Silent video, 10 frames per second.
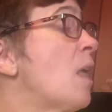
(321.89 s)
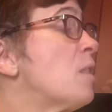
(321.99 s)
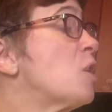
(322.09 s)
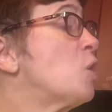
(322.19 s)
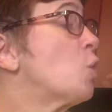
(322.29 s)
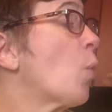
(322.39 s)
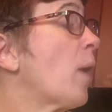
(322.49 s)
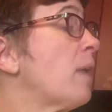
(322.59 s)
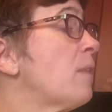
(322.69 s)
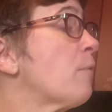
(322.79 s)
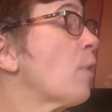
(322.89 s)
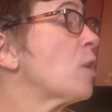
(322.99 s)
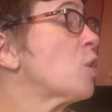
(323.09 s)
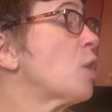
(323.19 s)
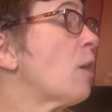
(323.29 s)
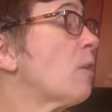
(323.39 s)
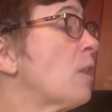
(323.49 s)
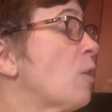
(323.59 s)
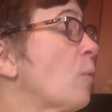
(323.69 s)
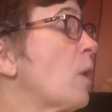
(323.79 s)
The joy the friends shared in
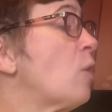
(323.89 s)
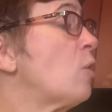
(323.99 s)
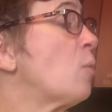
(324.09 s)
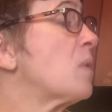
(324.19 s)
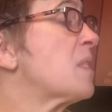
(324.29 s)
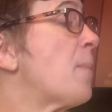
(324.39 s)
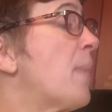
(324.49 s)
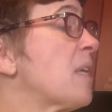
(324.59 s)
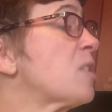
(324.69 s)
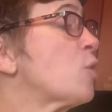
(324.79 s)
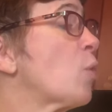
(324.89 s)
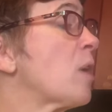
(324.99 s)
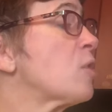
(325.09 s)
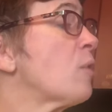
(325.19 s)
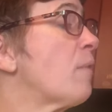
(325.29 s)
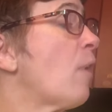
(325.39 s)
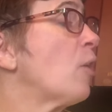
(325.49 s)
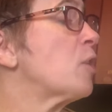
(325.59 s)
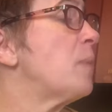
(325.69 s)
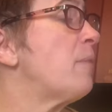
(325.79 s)
their reunion was the best treasure of
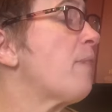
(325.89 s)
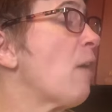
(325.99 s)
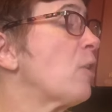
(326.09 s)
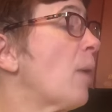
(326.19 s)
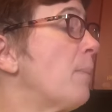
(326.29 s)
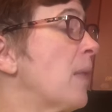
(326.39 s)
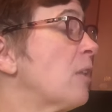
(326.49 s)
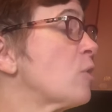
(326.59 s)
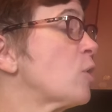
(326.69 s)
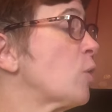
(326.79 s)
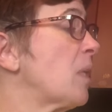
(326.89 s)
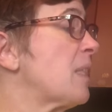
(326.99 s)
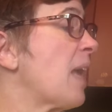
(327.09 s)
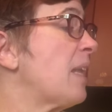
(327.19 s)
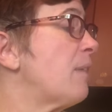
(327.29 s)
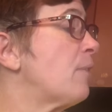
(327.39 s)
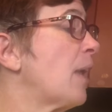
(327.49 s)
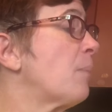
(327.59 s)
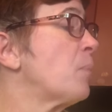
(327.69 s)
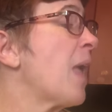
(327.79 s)
all to be found on Miller Street that
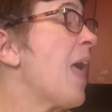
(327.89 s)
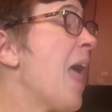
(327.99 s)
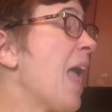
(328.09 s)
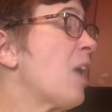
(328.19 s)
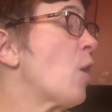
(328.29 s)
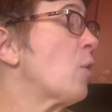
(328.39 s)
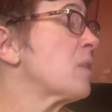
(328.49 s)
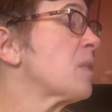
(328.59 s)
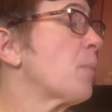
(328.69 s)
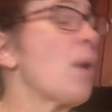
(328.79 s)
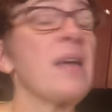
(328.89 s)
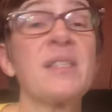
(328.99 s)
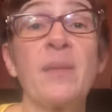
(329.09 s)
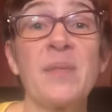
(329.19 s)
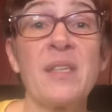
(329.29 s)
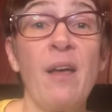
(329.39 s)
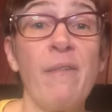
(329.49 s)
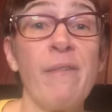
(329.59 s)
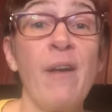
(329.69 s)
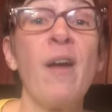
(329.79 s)
evening, and Kona surprised himself.
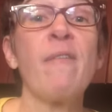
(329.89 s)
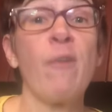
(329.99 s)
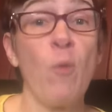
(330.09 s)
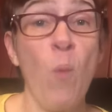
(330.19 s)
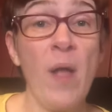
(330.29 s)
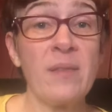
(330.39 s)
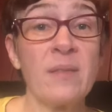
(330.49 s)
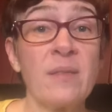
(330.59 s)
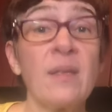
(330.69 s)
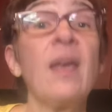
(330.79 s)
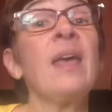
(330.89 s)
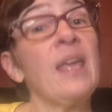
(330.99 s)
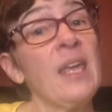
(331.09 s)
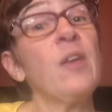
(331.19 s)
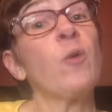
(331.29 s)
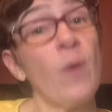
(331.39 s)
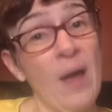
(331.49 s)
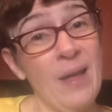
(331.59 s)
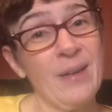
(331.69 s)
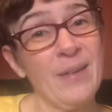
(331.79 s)
For once, he
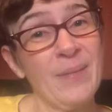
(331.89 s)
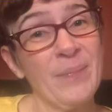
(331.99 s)
cried.